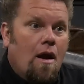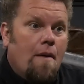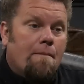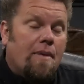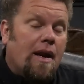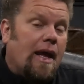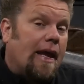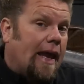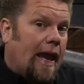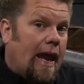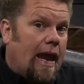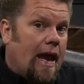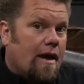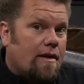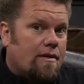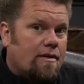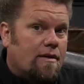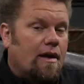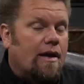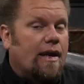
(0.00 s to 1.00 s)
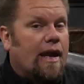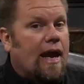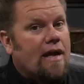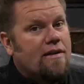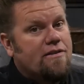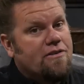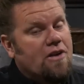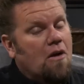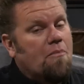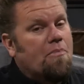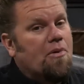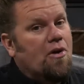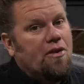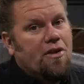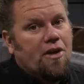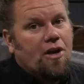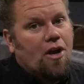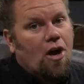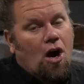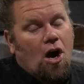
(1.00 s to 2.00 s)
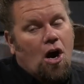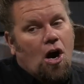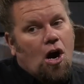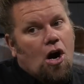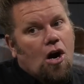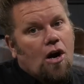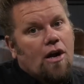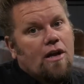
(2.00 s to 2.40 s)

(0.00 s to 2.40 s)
But I can't. Can't start building the car